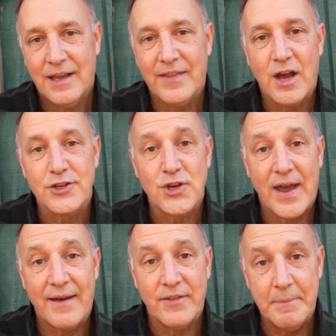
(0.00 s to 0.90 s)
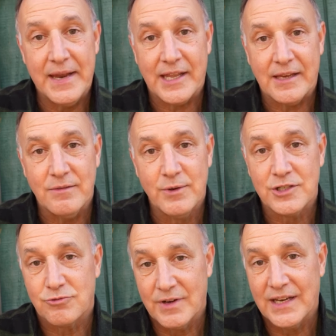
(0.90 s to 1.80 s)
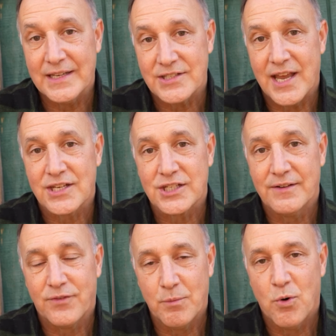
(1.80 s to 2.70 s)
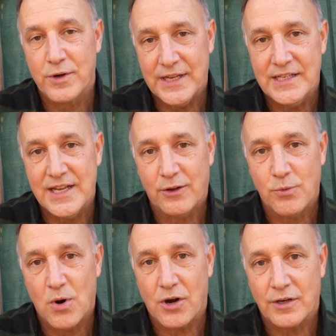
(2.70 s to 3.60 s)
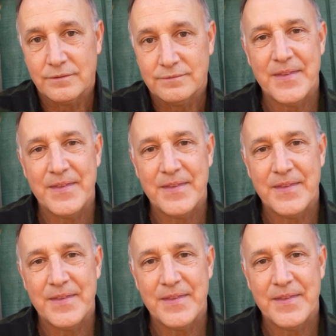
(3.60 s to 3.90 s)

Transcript: And they also have the Mini, which really is excellent for more detailed work.